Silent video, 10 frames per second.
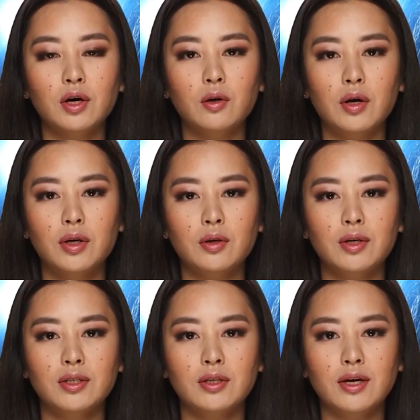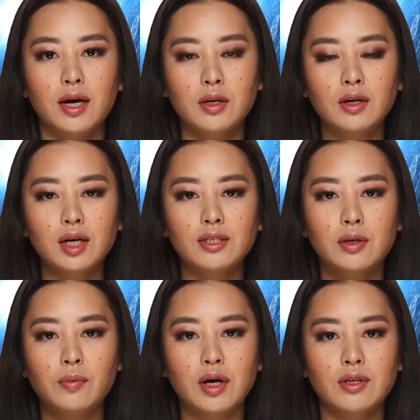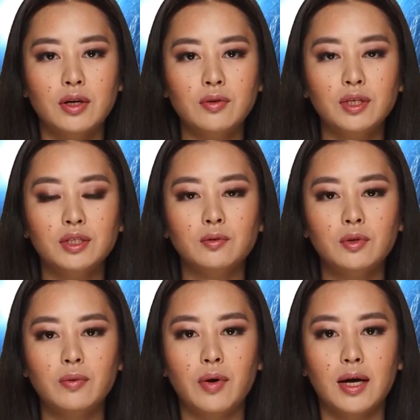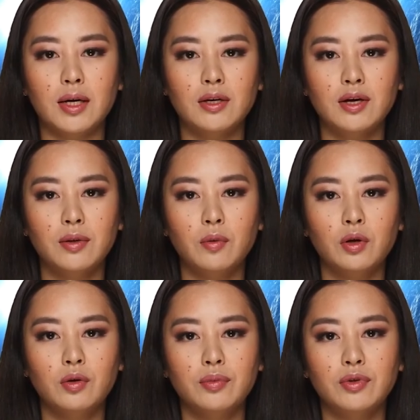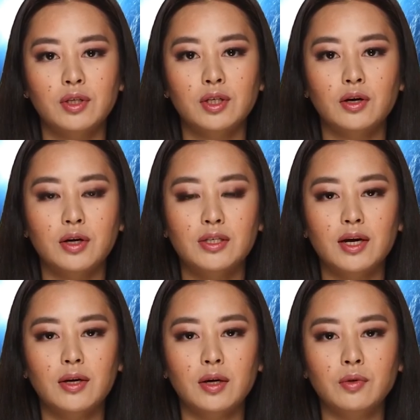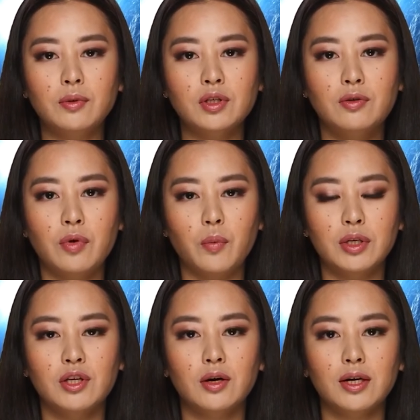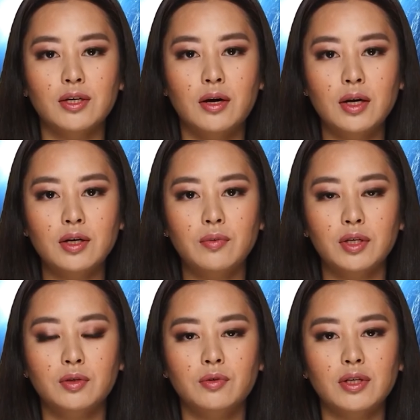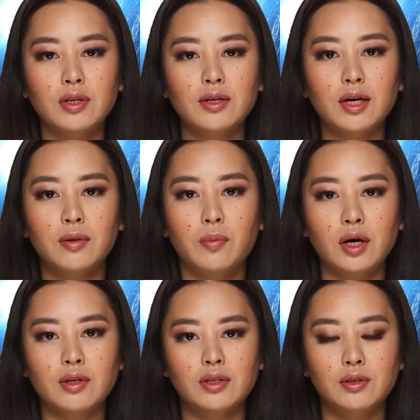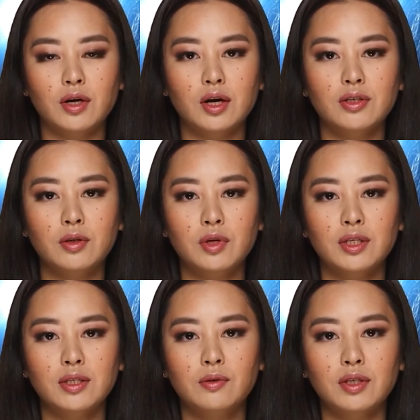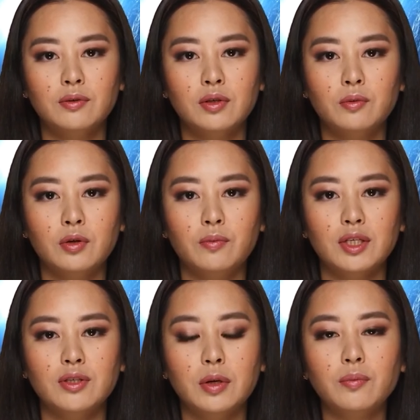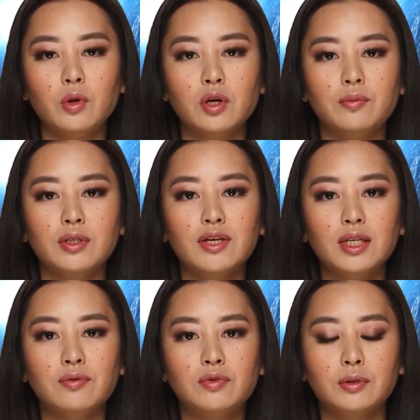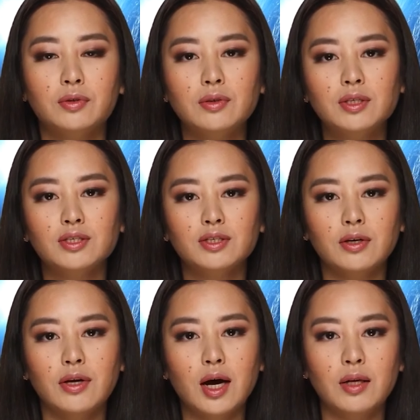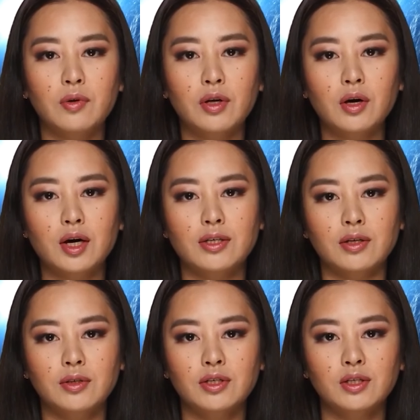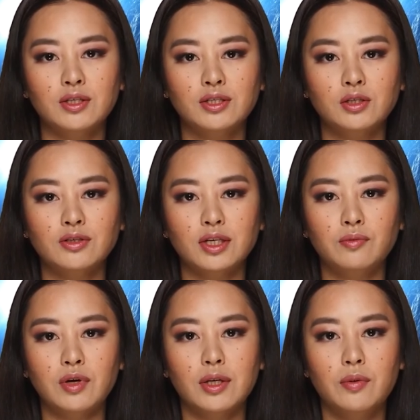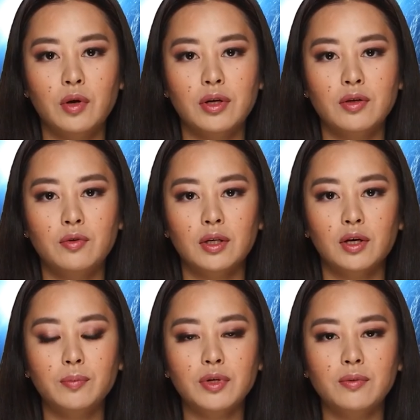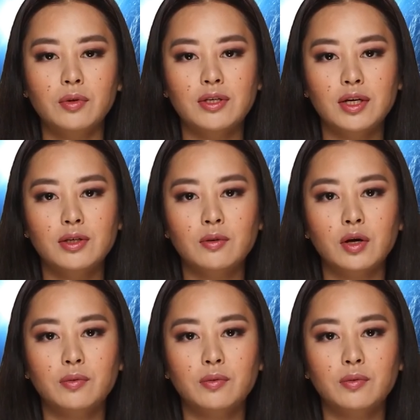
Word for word: Winter doesn't stand a chance in Boston because we are ready, said Wu. She said that preparing for winter isn't just about streets and sidewalks, but also about keeping the people of Boston warm and safe. This is the time when the cost of utility goes up and can put a strain on families and small